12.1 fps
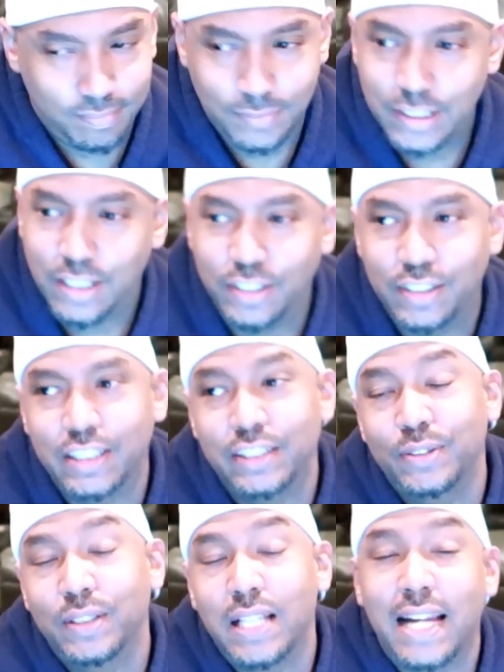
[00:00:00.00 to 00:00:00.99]
You can
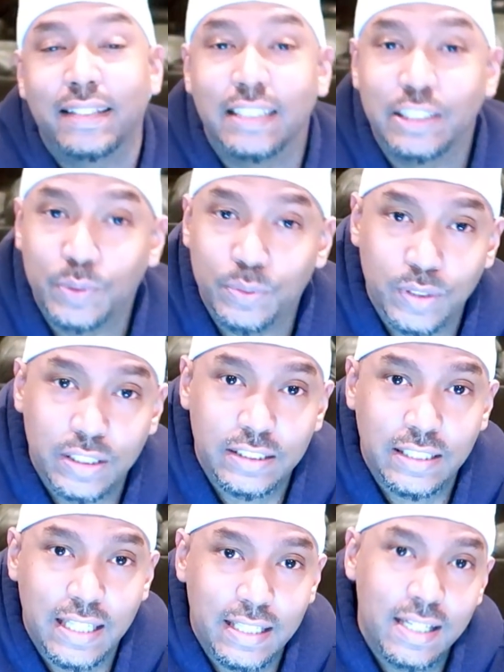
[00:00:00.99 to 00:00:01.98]
do a lot of things with real
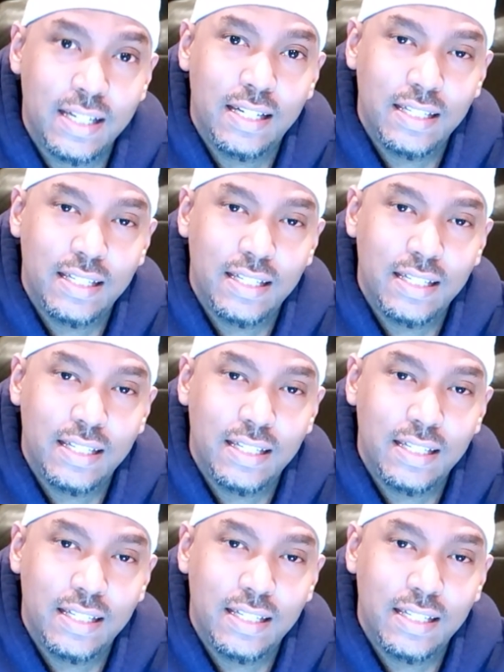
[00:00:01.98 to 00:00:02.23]
estate.